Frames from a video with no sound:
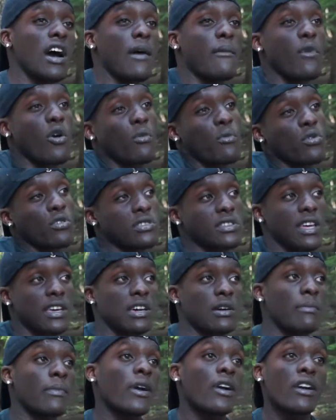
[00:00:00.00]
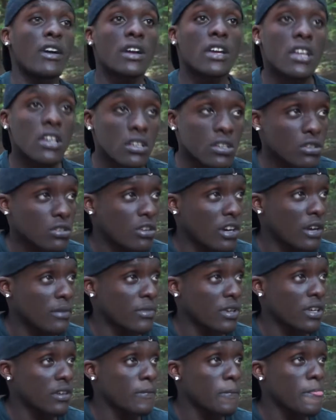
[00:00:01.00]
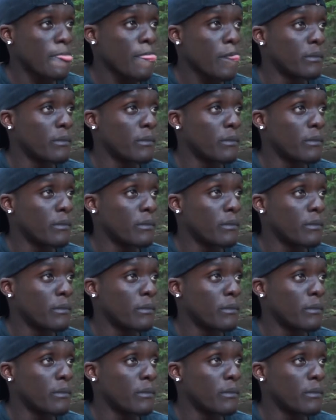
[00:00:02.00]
I'm almost like American, you know what I mean?